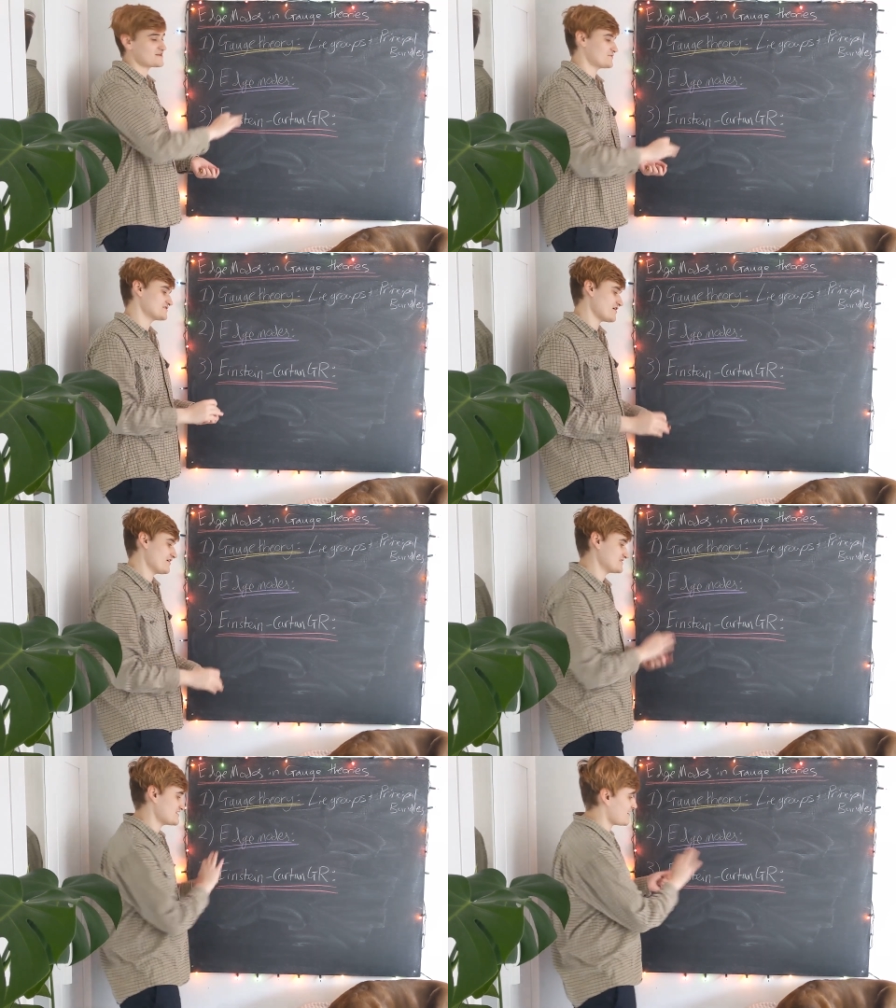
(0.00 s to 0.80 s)
what edge modes are
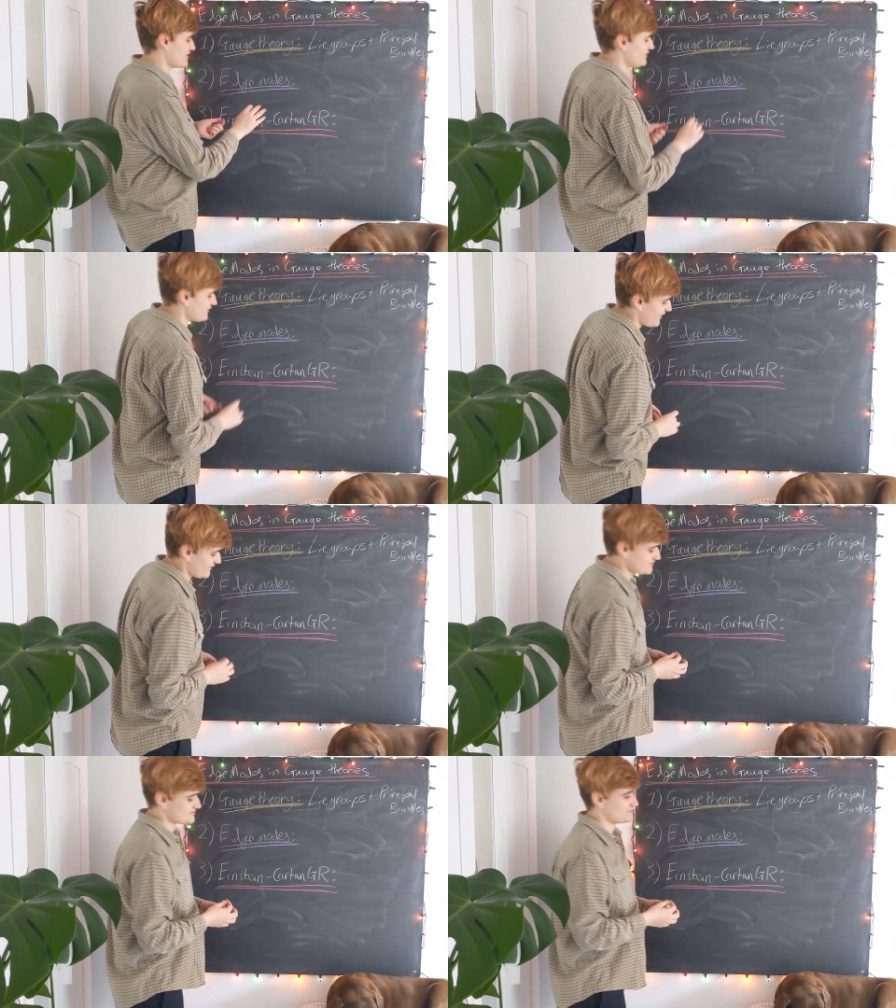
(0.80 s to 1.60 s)
in a second,
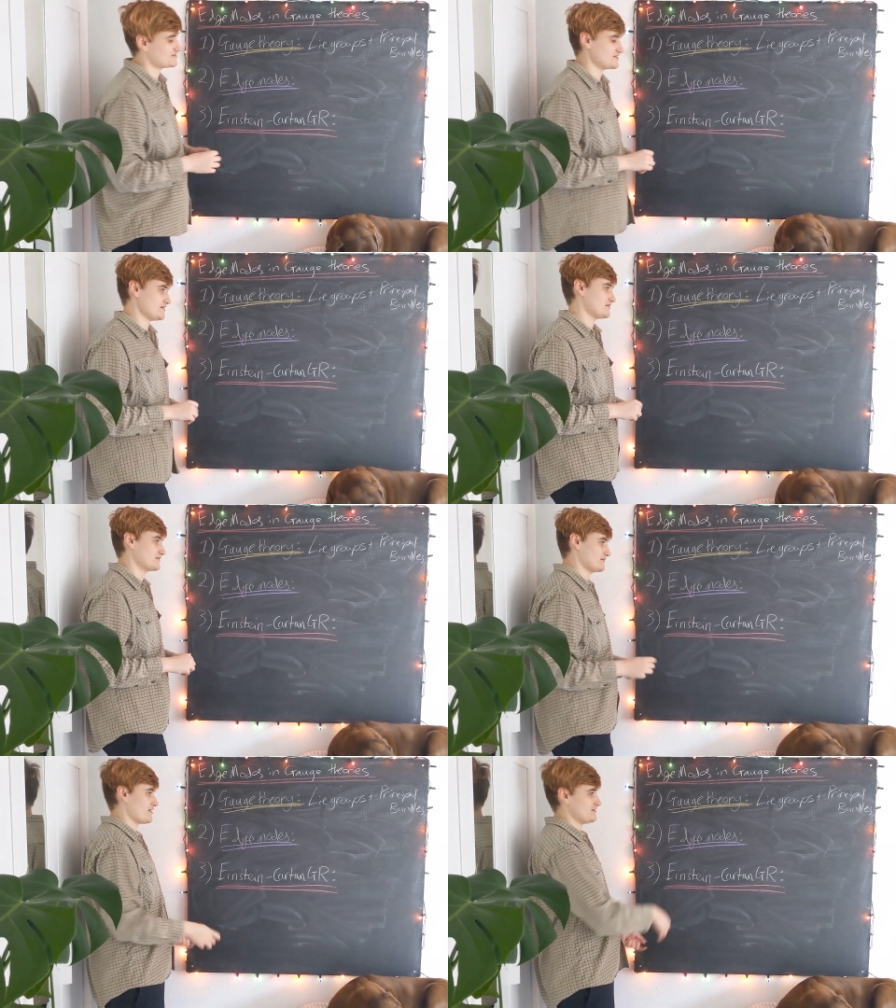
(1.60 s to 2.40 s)
and I just want to
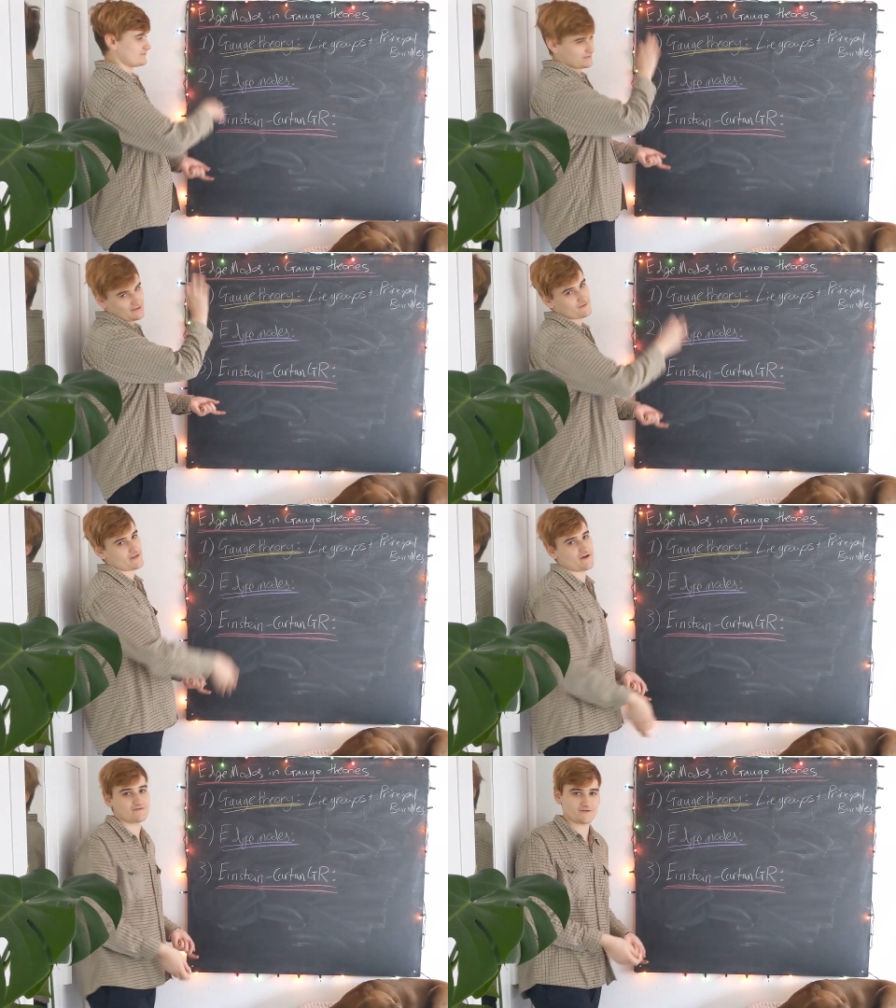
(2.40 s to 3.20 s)
kind of give you
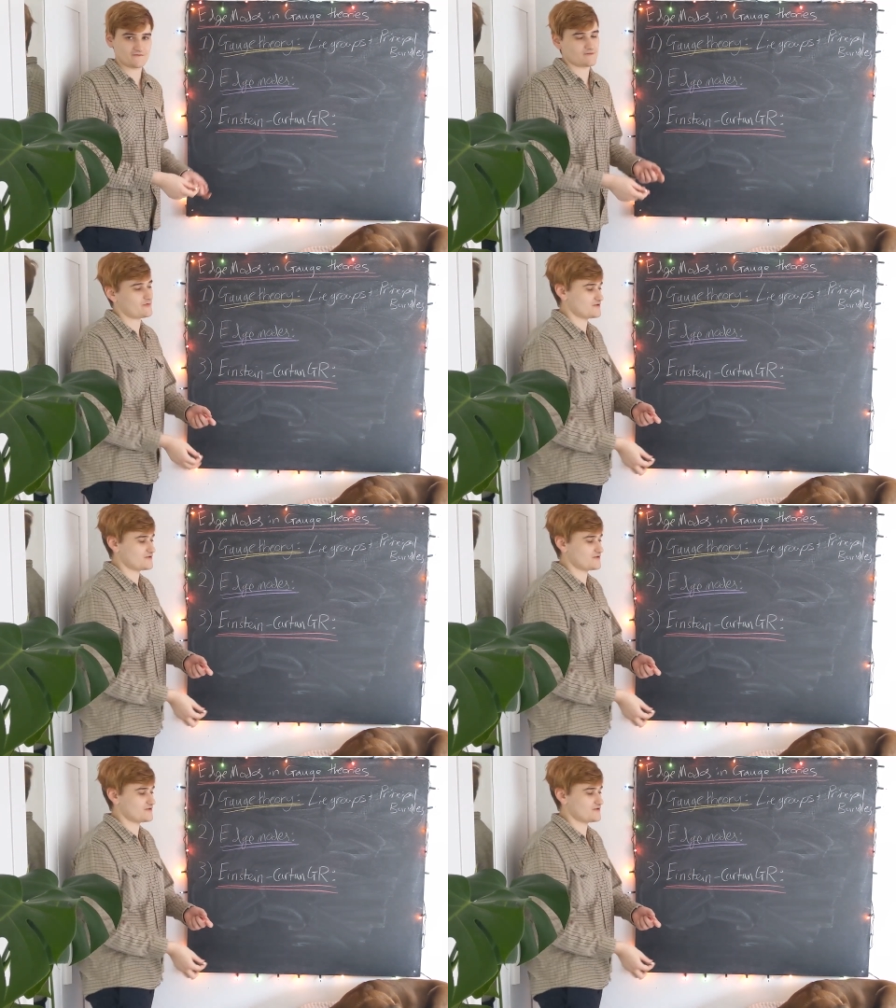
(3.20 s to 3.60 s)
the overview of the